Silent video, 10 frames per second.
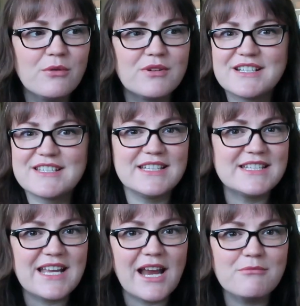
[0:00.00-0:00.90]
whereas
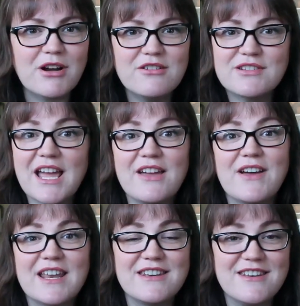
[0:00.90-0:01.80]
this time round I have
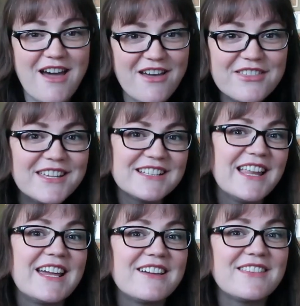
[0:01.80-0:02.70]
had nothing
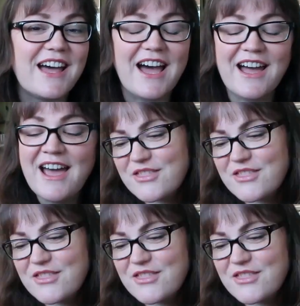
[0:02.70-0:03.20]
like that.